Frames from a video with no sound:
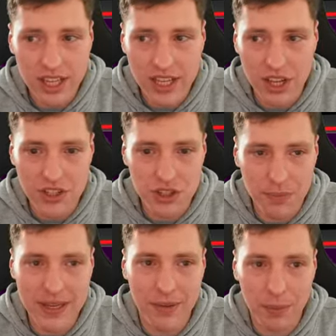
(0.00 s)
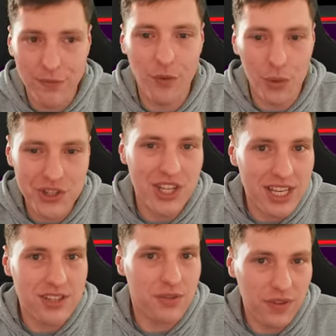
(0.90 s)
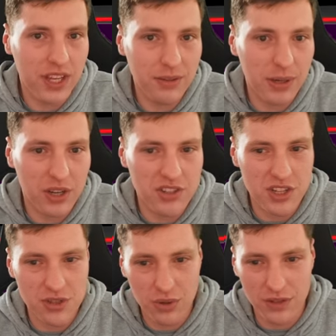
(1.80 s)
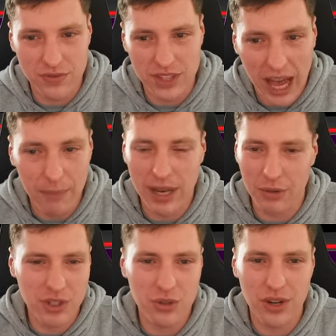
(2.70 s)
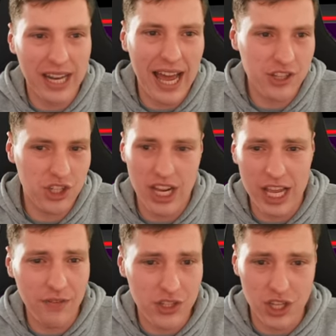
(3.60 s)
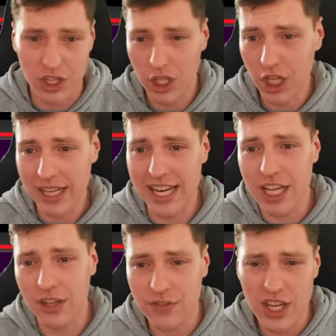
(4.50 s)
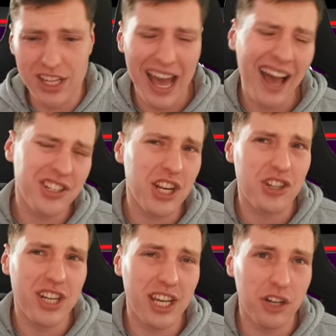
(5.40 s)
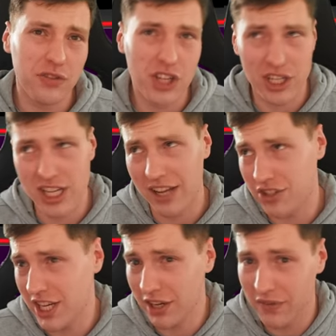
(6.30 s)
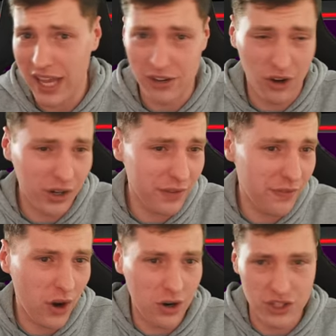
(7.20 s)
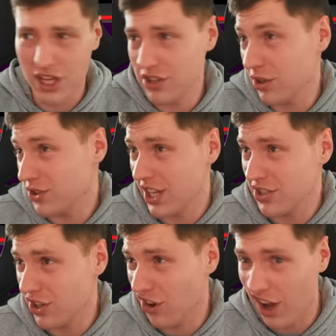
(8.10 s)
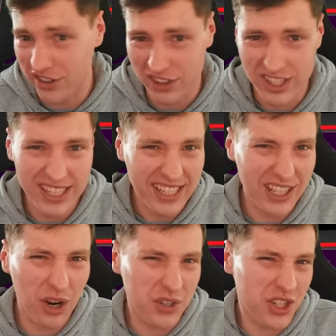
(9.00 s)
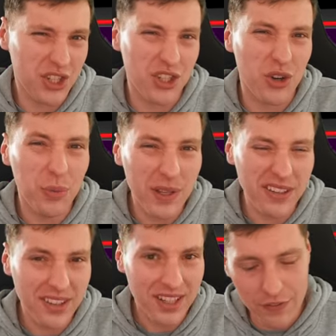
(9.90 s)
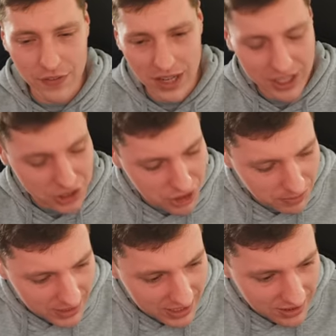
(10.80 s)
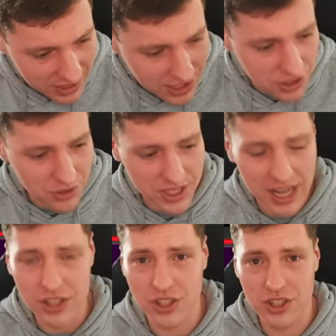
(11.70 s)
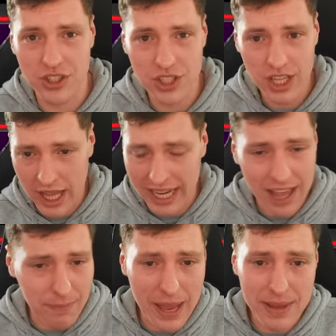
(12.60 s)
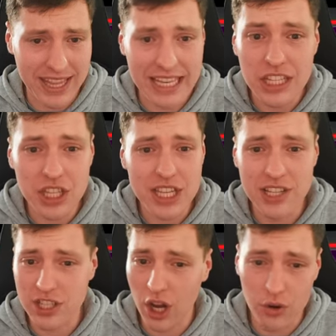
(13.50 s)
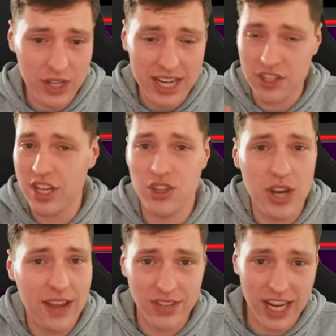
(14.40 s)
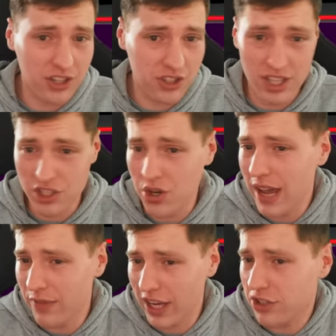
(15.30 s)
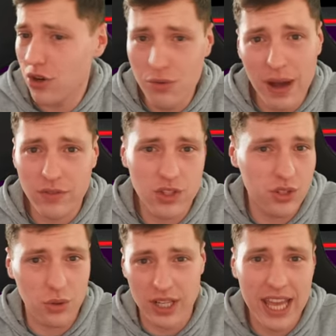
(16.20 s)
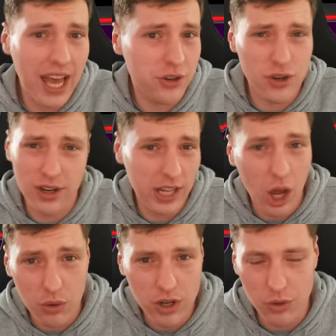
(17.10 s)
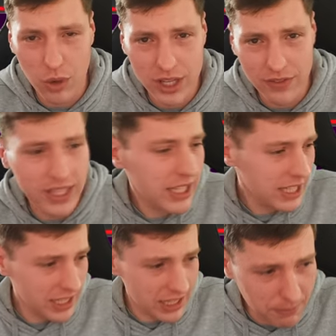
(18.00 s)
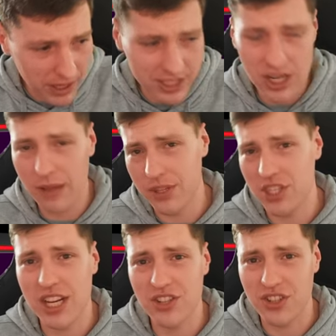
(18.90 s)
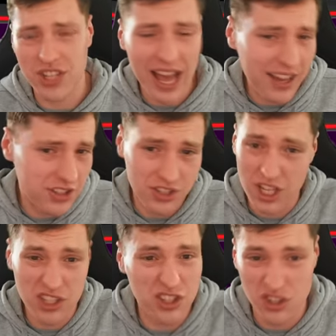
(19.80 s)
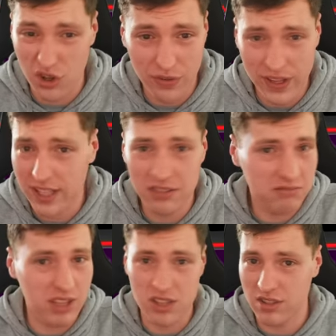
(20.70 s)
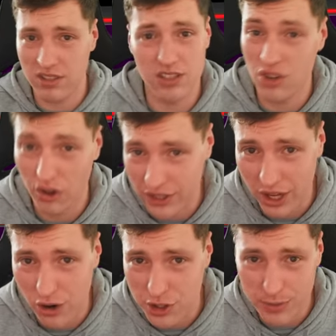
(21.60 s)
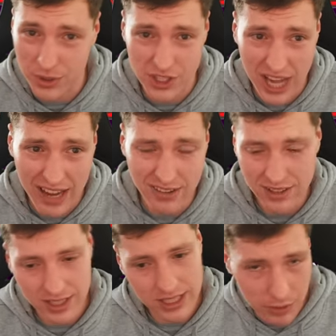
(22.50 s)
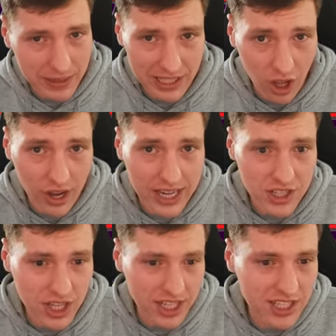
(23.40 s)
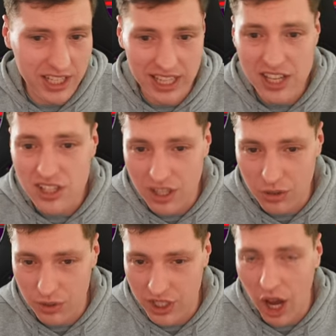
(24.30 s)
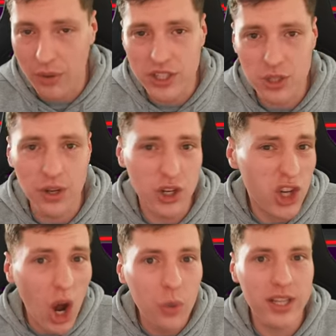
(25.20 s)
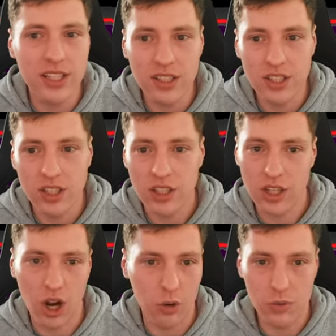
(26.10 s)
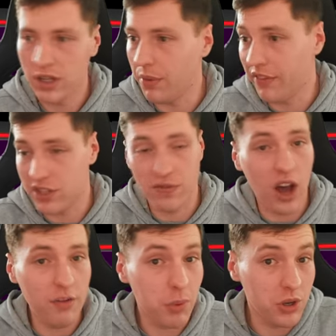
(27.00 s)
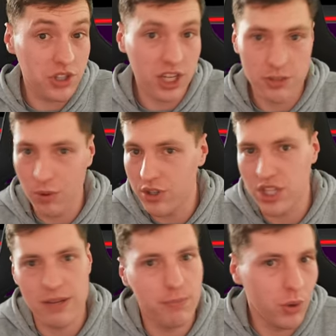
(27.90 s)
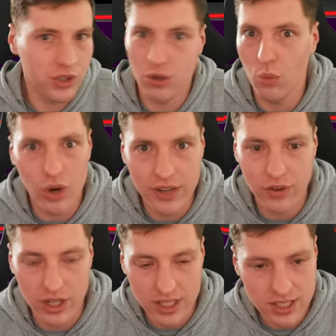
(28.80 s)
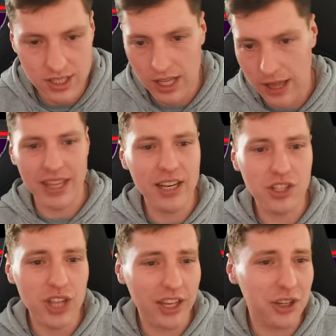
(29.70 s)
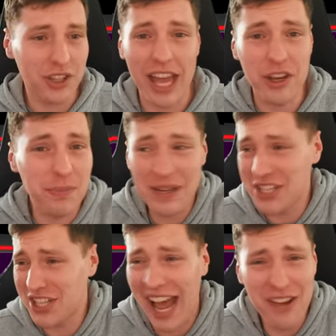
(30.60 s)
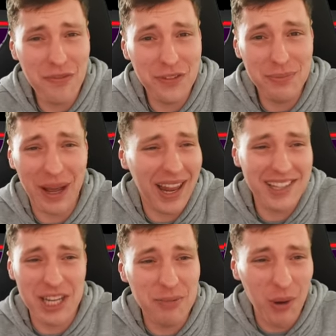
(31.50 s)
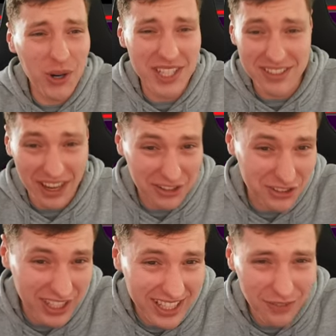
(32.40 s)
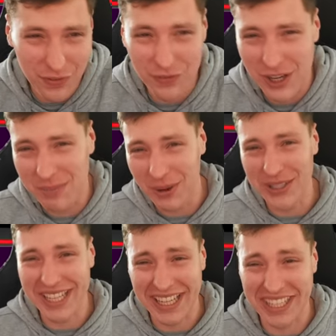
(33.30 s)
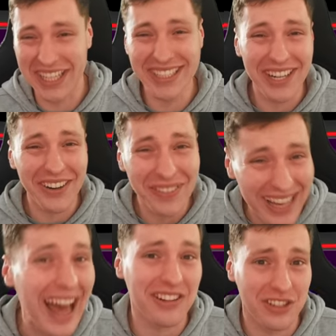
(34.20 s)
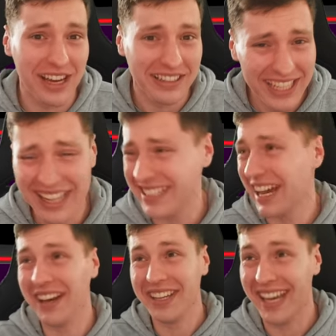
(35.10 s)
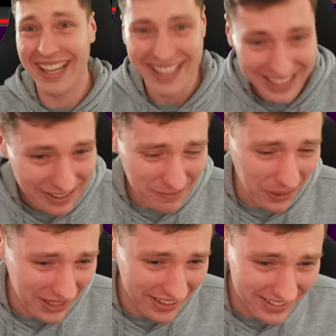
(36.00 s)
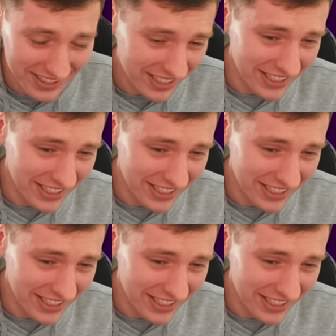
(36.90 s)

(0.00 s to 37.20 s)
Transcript: It, it should be a before-season thing. Because it's sort of dumb. Like, we saw it last year. Everton... negative ten. Ah, it's actually negative six. Now it's negative eight. Nottingham Forest. Is it or is it not? You know, it's just stupid. I feel like it should be, these are your deductions. Like at maybe at the end of the season, go, next season you have deductions. This, you have like two months to sort of counter it and lower it or whatever. Then by the time the season starts, it's, this is your thing. There's non-negotiable. It's done. It would be a lot easier because then Leicester would go into it knowing, you know, whether it's five points, six points, ten points, or whatever it is. But then it's like, you, they could be safe by like ten points. It's like, see ya, fifteen point deduction, you're last now. That's okay. Brilliant.